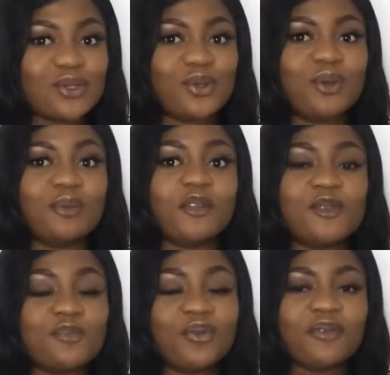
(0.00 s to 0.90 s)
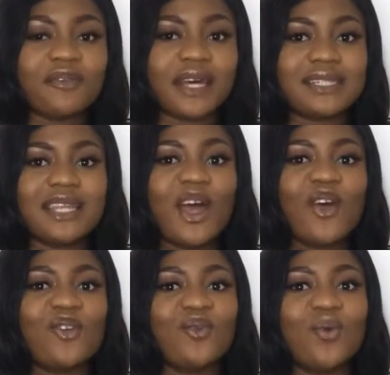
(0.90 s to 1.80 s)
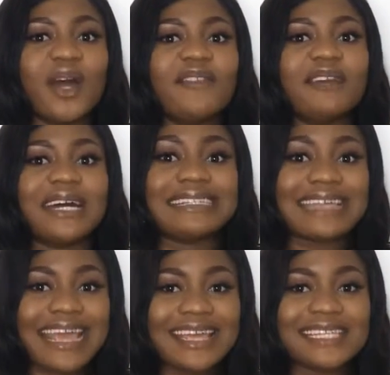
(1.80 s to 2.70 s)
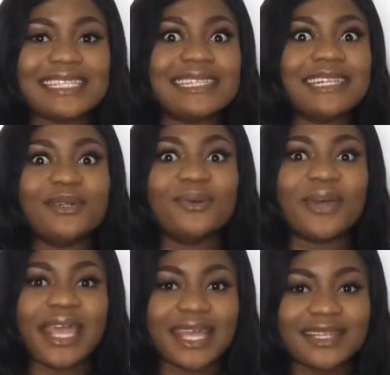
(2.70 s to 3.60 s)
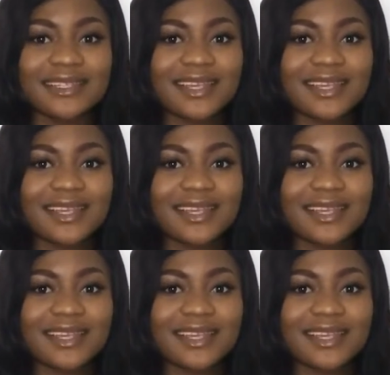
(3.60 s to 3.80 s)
So you must prove that you have attained the legal age